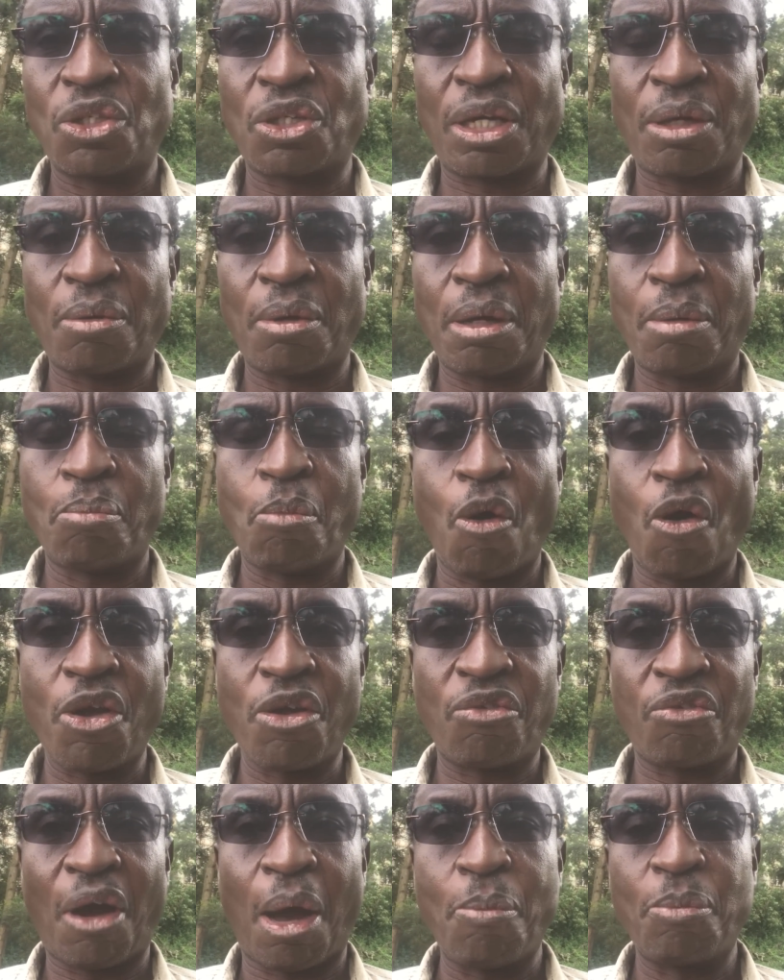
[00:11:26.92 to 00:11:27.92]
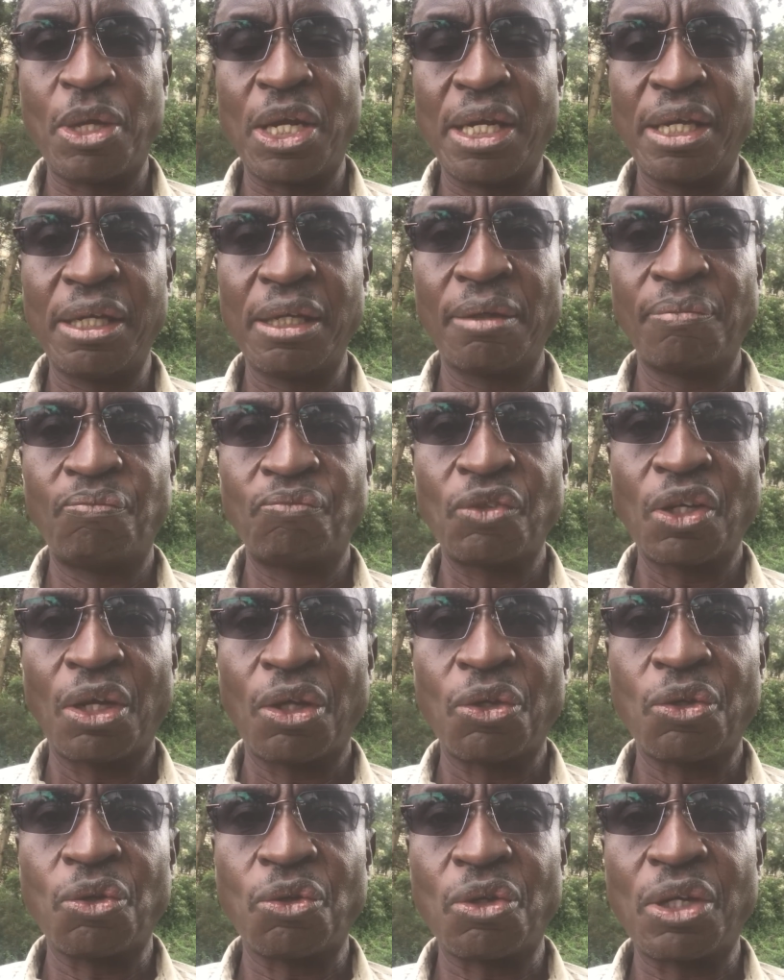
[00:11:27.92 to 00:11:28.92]
Moi family,
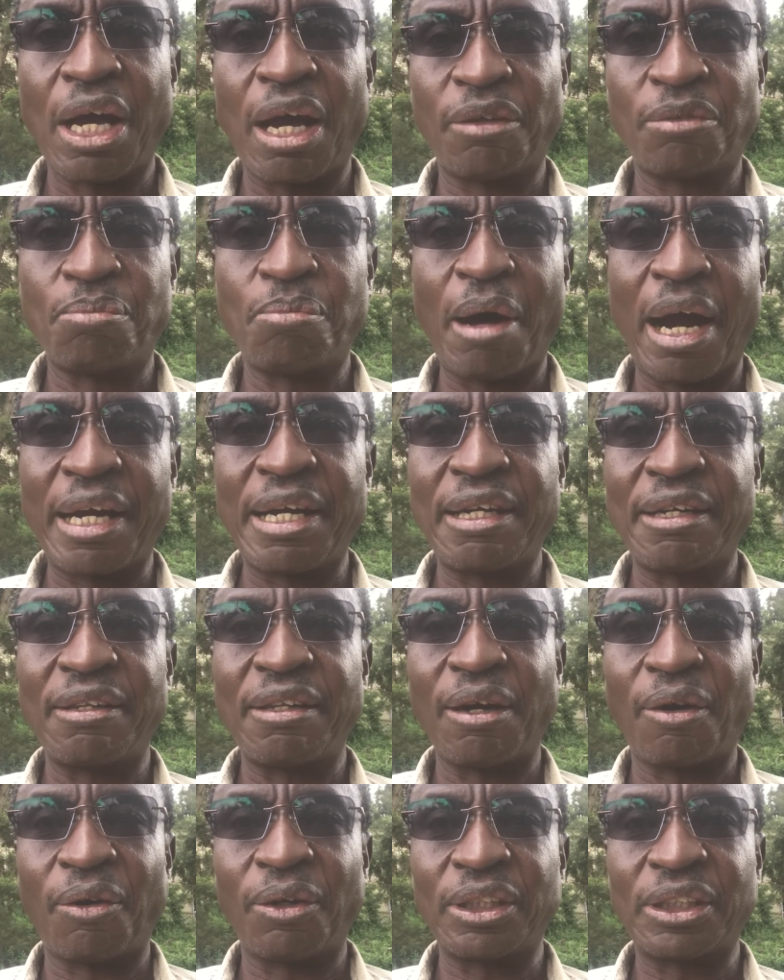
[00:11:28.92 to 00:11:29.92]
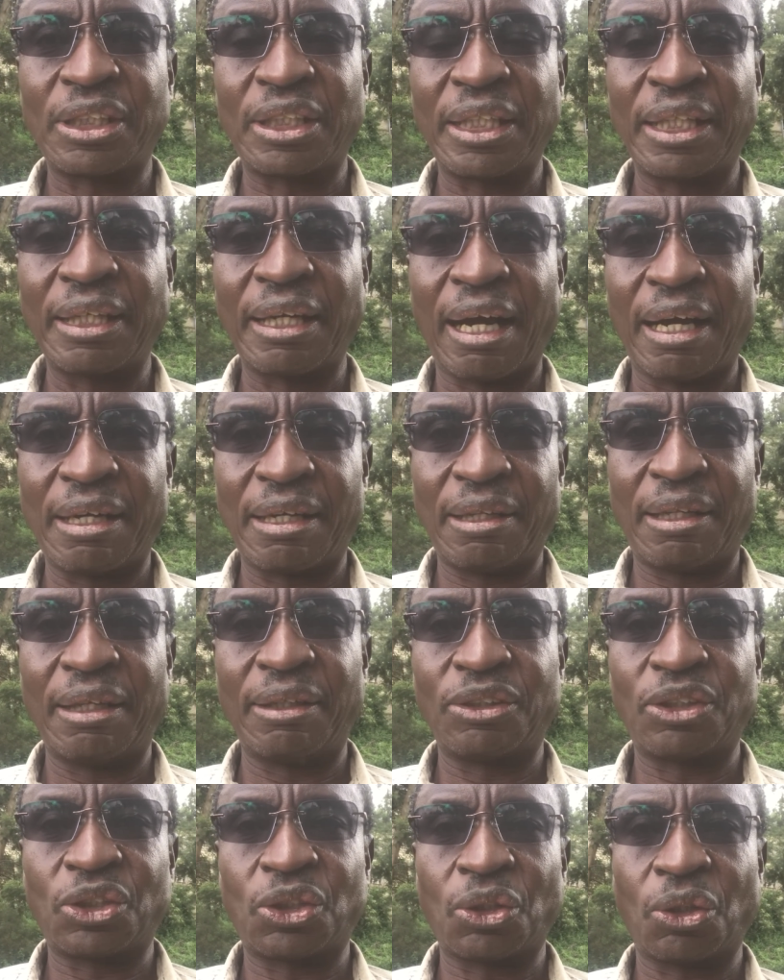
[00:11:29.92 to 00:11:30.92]
you would have muddied the whole thing and the
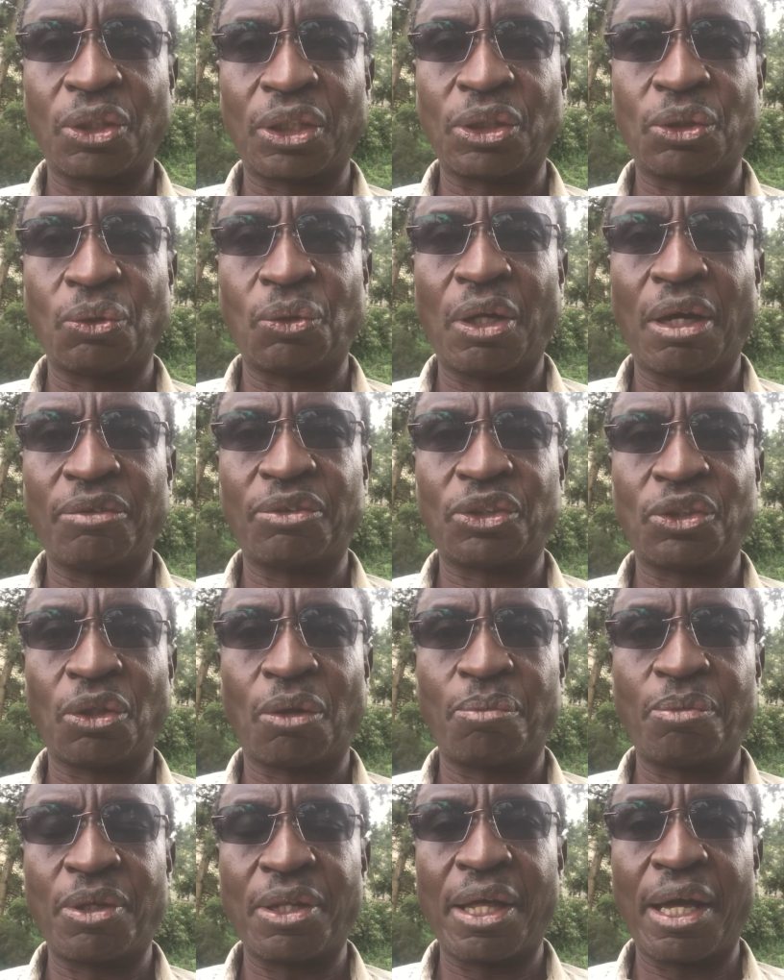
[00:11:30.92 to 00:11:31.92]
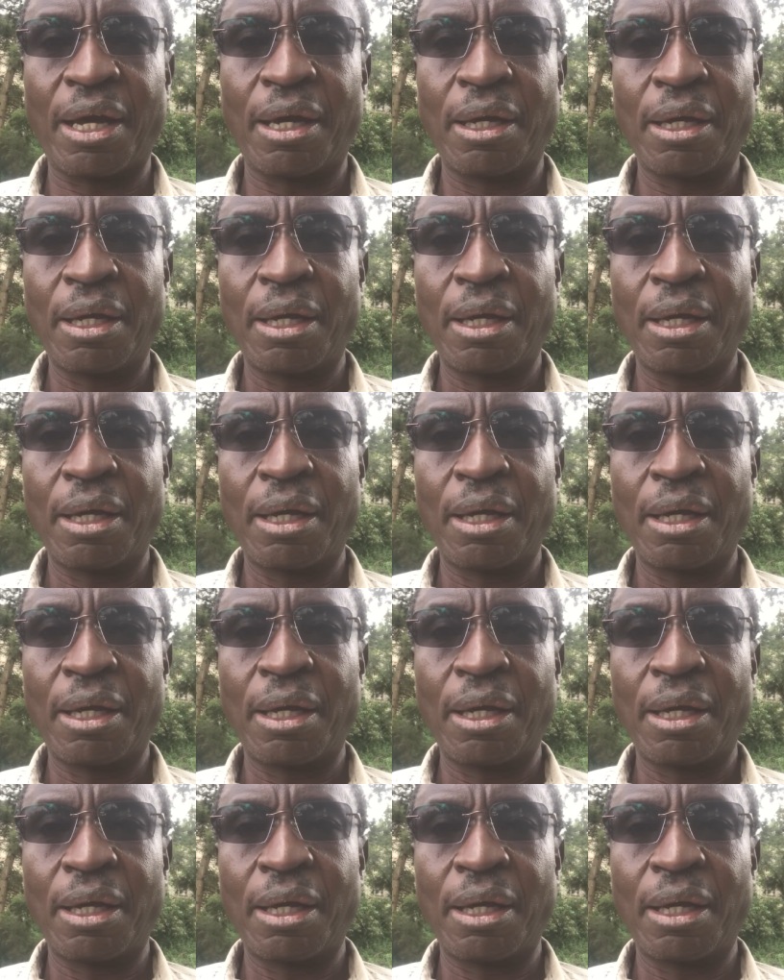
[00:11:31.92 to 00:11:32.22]
stories would have stopped there.